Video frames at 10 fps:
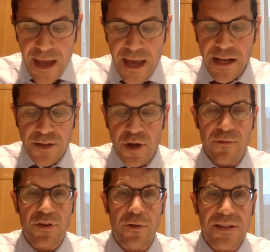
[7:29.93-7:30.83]
Ein
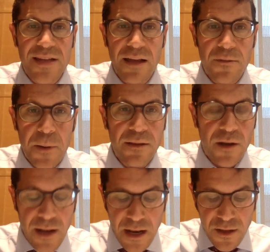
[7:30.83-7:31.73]
hadavar talui, it's not
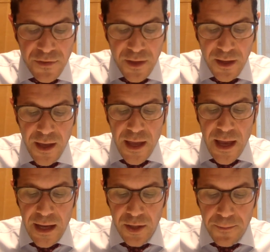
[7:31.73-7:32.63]
dependent on anything,
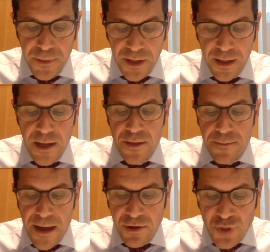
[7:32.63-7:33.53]
ela bi. The
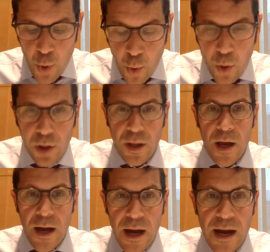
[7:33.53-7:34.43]
matter, it's all
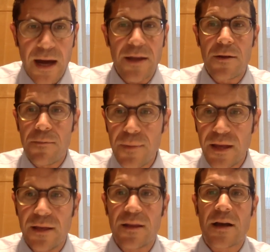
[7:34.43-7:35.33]
on
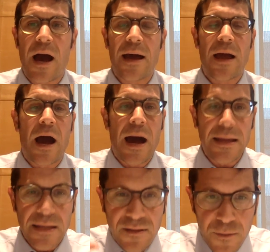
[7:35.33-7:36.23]
me.
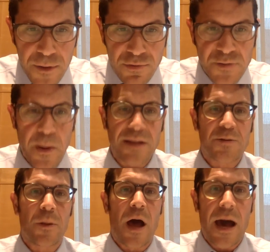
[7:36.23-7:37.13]
I need to be
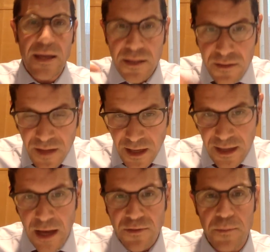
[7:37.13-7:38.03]
responsible. I need to take
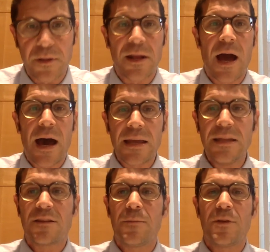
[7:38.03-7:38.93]
accountability. I
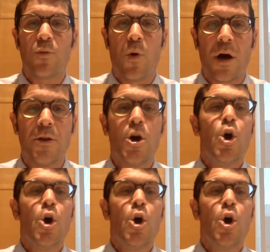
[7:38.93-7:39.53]
need to be the one